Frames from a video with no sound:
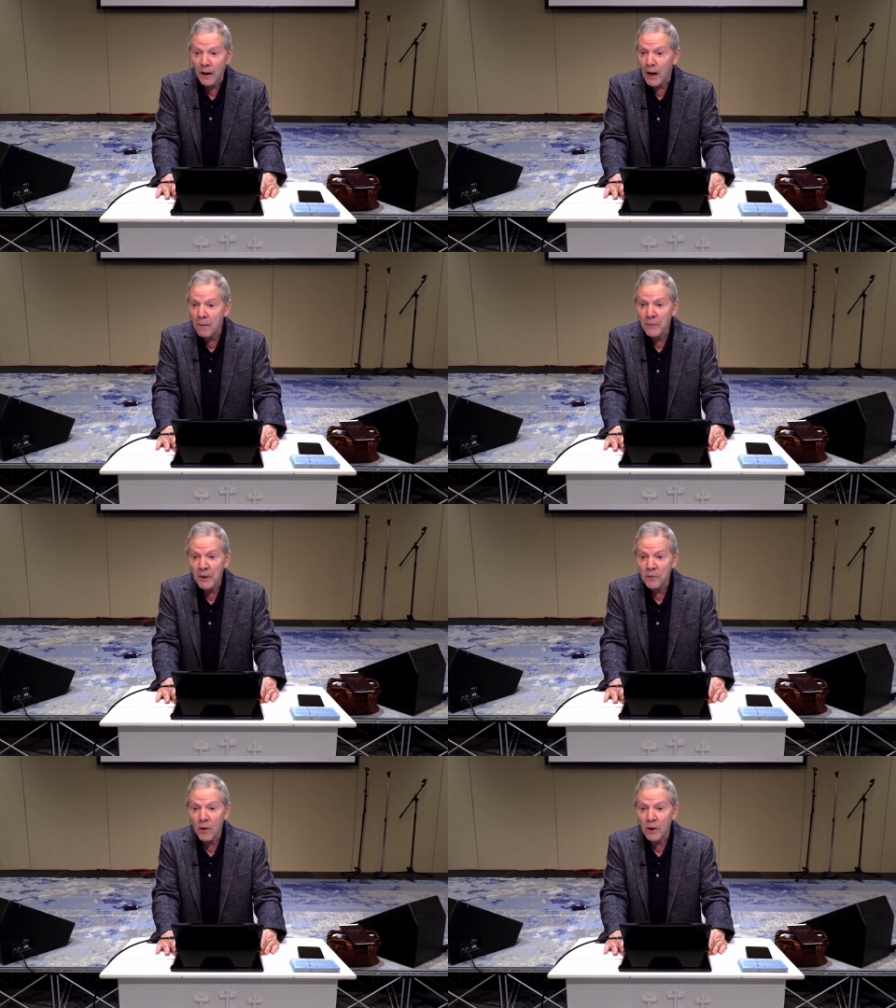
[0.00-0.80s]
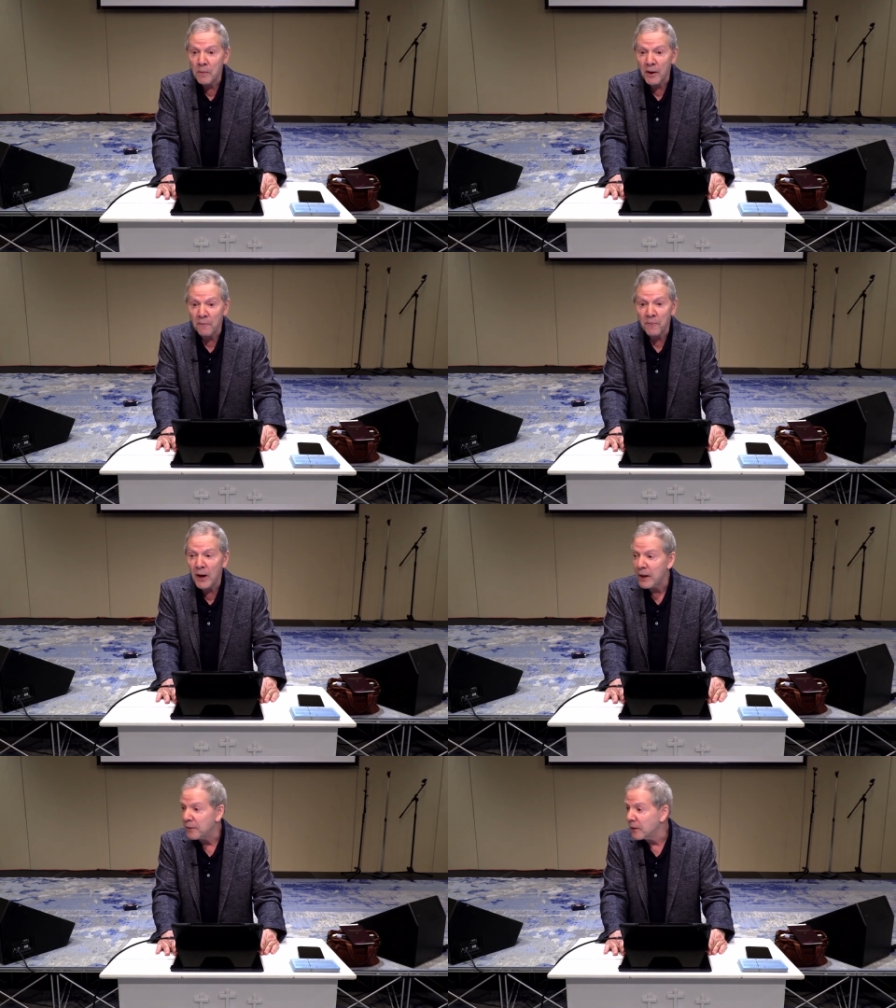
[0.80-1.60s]
I'm not talking about
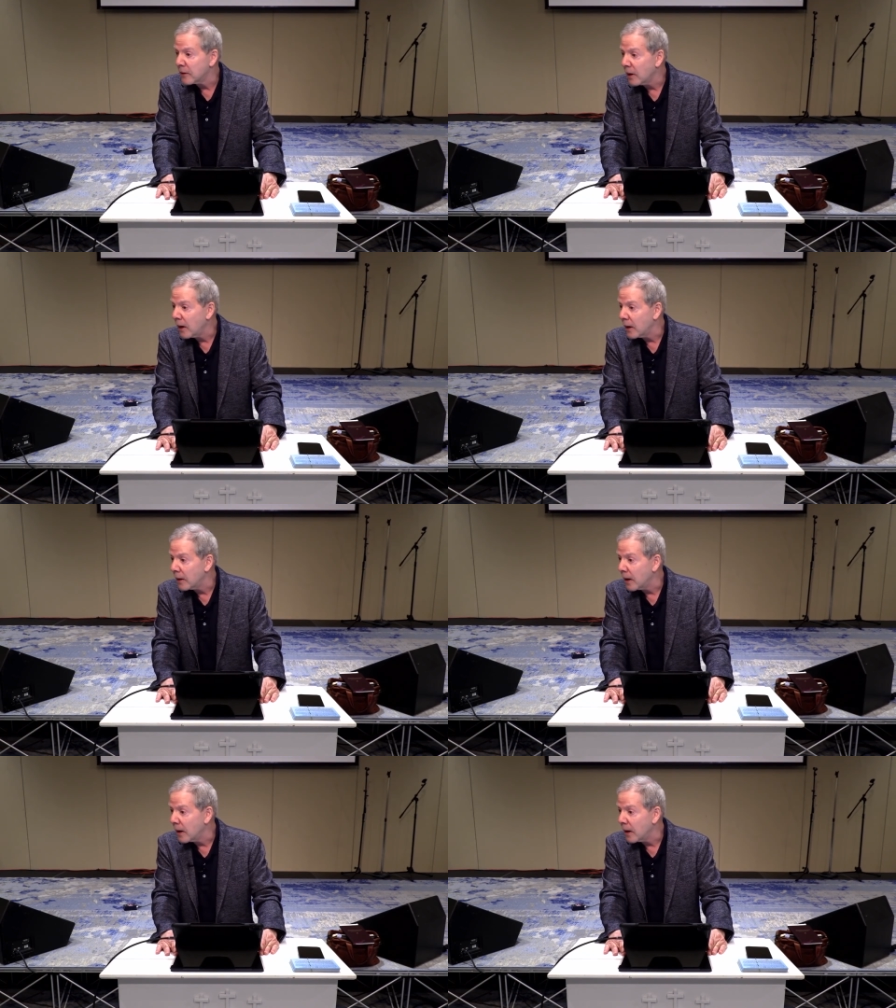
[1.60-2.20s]
pie in the sky.